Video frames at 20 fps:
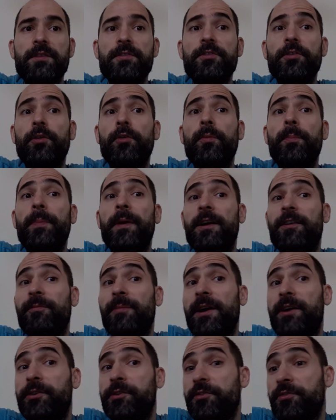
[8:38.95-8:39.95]
So part of
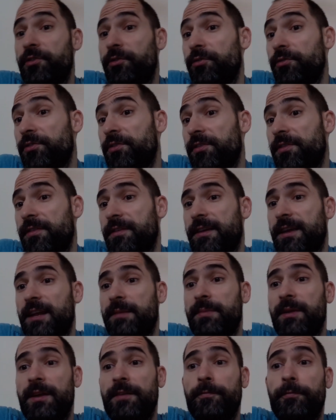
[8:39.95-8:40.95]
my results
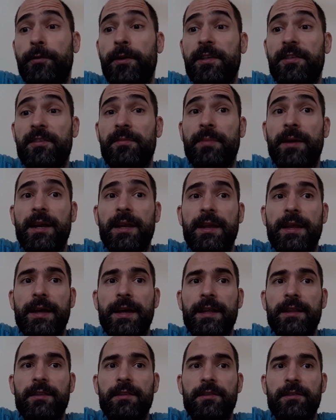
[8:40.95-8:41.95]
can be influenced by
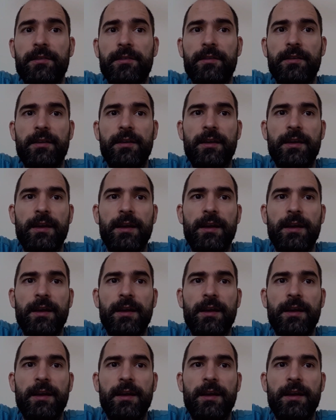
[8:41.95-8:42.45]
that.